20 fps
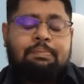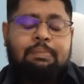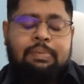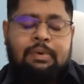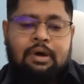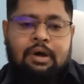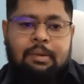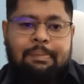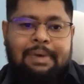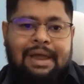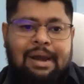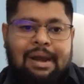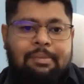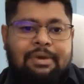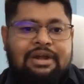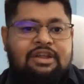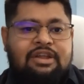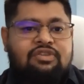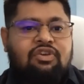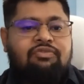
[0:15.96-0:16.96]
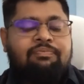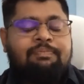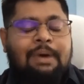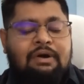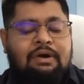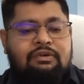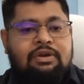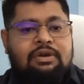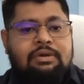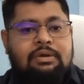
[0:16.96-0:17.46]
parameters of
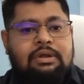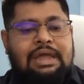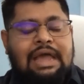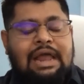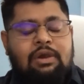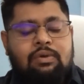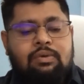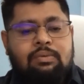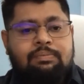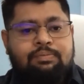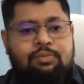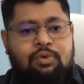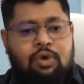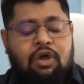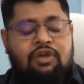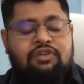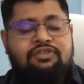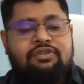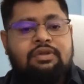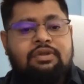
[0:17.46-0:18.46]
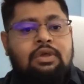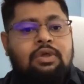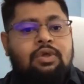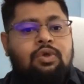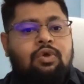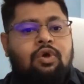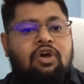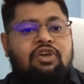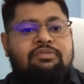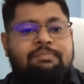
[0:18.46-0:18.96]
power cost,
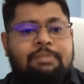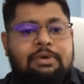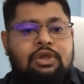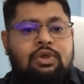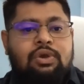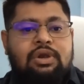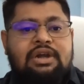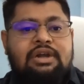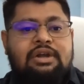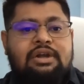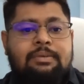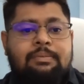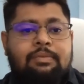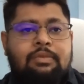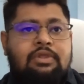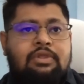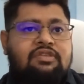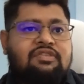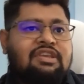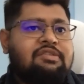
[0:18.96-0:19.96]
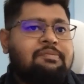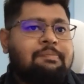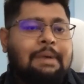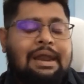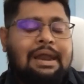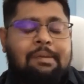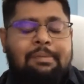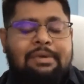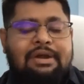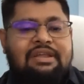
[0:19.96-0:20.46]
cost per unit. Such
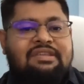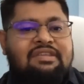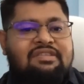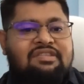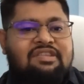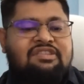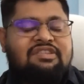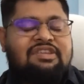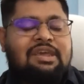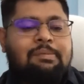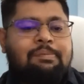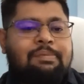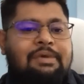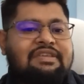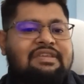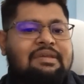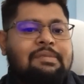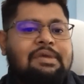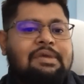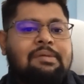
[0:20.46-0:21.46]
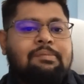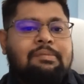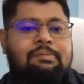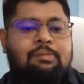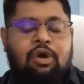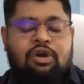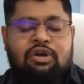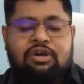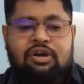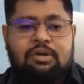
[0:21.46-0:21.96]
parameters and such KPIs are being
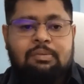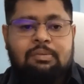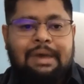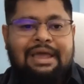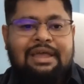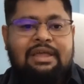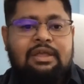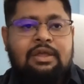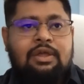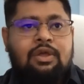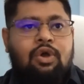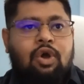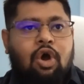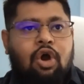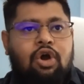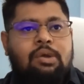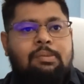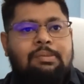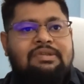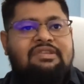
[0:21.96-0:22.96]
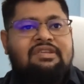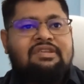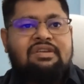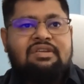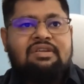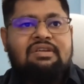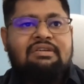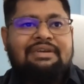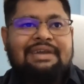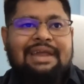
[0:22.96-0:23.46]
monitored by Autobits in
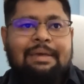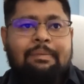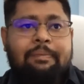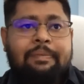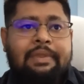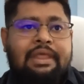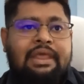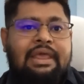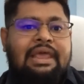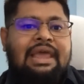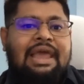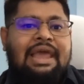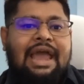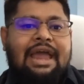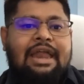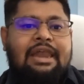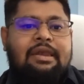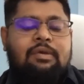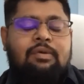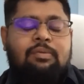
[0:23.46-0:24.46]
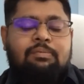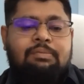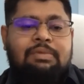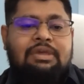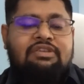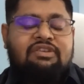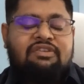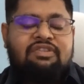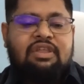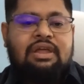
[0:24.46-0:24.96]
real time. And
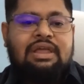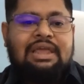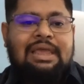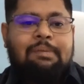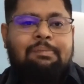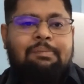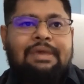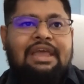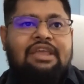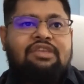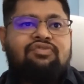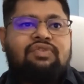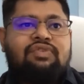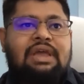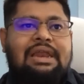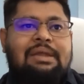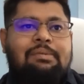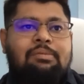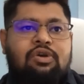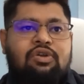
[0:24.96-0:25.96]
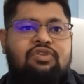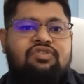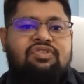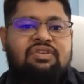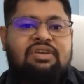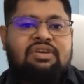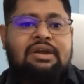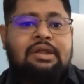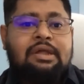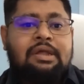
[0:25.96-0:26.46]
based on the KPIs, we are able to
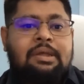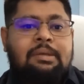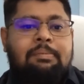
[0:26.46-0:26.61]
generate